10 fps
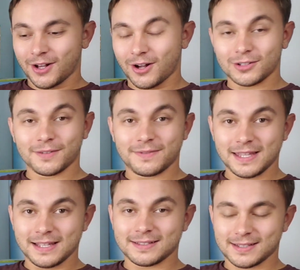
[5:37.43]
all of
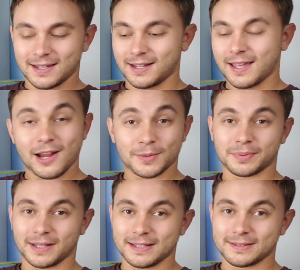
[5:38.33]
these
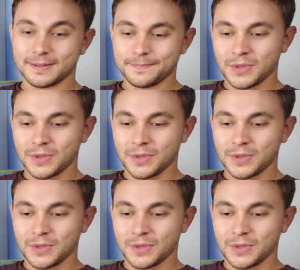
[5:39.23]
airplanes.